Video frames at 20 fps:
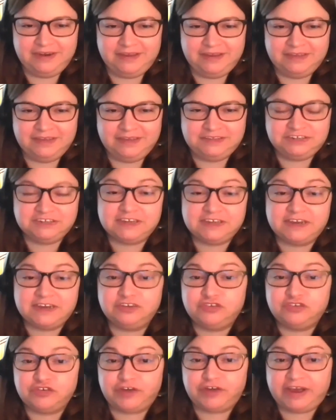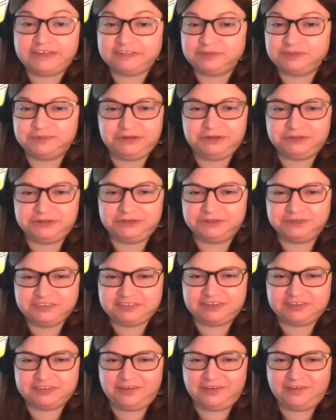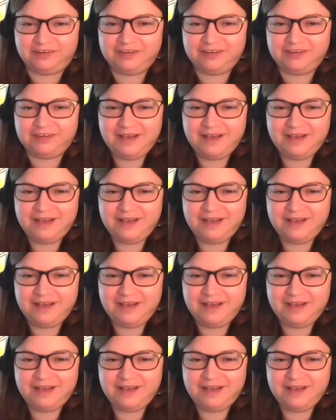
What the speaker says: It's just like a dress rehearsal.